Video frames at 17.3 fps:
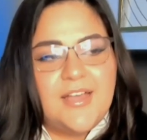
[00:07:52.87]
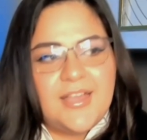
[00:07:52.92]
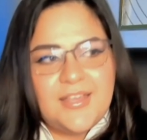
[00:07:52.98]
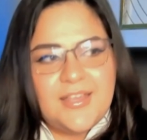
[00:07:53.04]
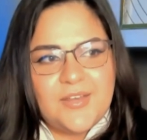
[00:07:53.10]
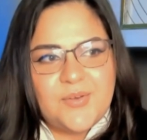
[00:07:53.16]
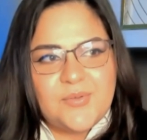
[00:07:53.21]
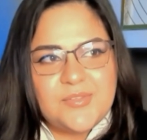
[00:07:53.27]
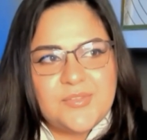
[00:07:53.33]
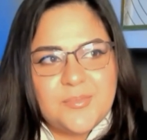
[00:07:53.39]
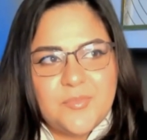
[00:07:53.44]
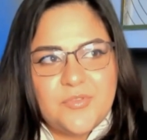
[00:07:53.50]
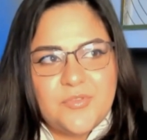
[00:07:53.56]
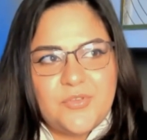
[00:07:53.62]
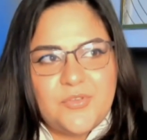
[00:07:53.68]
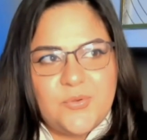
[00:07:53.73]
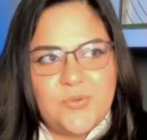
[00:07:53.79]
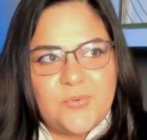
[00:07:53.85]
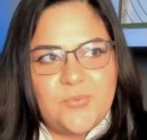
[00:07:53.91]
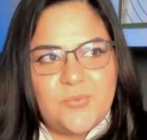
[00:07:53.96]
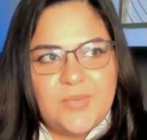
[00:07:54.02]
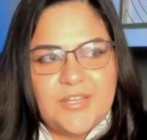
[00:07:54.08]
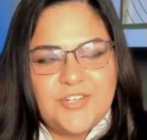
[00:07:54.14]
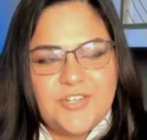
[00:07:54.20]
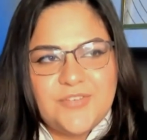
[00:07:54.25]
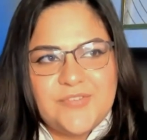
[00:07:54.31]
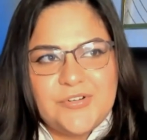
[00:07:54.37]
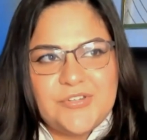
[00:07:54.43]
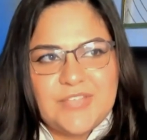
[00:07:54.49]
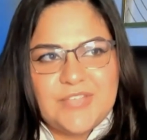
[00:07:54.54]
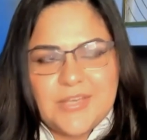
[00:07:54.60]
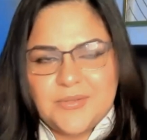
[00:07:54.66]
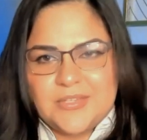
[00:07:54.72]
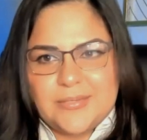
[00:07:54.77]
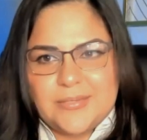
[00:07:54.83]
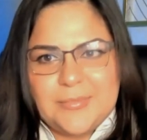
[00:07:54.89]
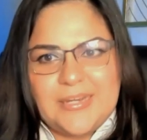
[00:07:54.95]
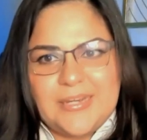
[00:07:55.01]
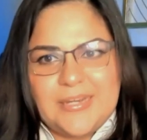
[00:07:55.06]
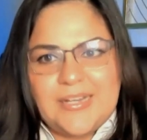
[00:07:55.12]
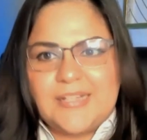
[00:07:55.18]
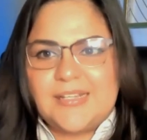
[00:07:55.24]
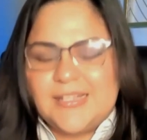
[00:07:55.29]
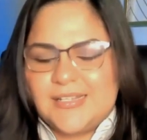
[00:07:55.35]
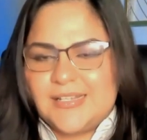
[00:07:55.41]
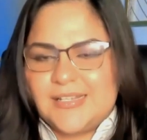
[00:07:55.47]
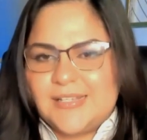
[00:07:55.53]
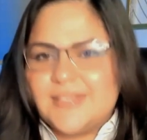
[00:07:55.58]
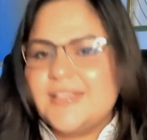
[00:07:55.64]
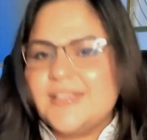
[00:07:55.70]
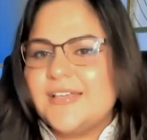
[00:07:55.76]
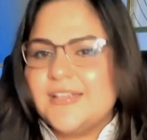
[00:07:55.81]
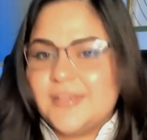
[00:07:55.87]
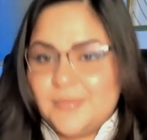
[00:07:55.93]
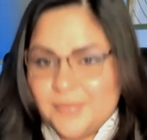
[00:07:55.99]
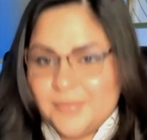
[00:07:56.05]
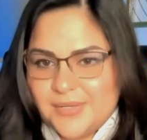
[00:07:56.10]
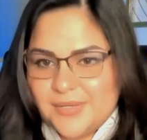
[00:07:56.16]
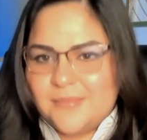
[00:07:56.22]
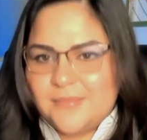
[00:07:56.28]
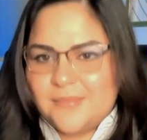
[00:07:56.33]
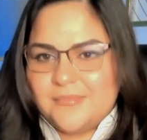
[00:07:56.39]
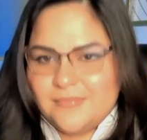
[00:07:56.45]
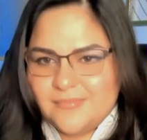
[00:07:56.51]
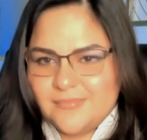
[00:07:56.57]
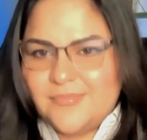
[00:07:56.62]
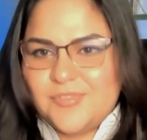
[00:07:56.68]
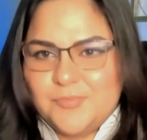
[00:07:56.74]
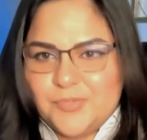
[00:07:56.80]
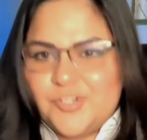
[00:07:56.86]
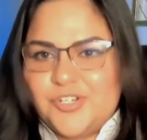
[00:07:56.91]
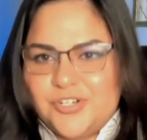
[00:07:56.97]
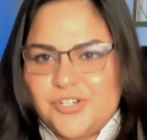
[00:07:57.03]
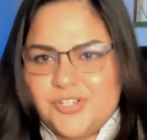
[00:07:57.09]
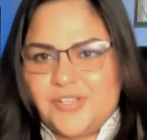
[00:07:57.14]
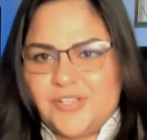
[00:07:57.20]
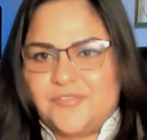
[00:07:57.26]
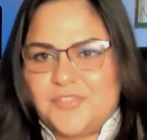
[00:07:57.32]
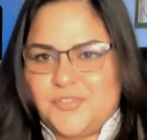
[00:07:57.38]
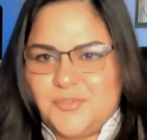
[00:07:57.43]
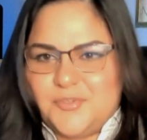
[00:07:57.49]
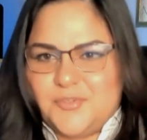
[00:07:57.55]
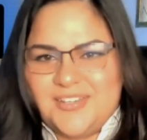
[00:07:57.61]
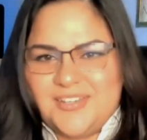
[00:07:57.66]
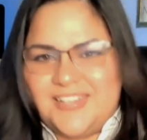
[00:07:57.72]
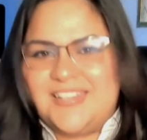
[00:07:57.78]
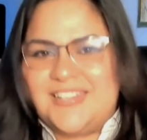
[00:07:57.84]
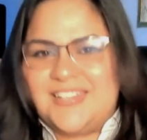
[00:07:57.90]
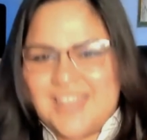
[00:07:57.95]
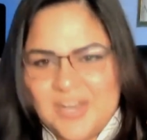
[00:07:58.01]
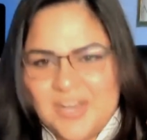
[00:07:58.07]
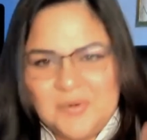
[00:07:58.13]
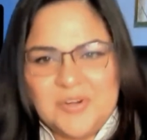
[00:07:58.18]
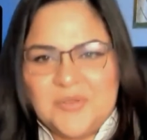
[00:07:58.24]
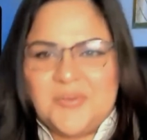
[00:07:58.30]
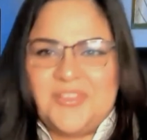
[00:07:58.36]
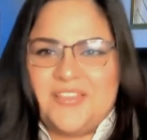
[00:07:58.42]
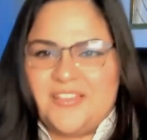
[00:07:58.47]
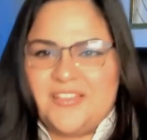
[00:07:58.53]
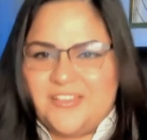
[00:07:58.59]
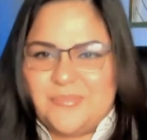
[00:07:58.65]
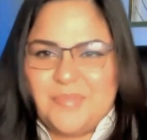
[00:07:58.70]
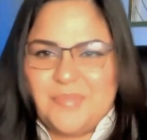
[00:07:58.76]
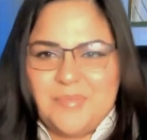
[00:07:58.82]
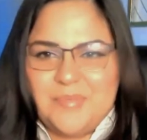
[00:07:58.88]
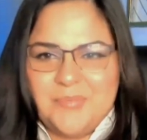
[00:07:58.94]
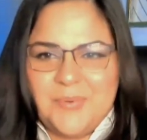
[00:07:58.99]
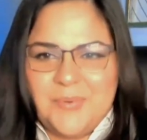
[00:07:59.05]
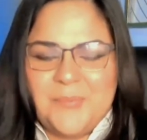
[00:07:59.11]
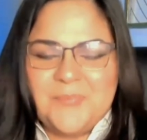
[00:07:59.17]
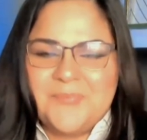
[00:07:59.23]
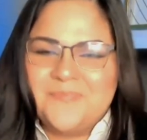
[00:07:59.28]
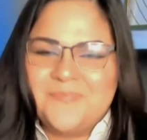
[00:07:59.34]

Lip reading: I know some of you introverts out there might not like this, but push yourself to do it. Network with other people.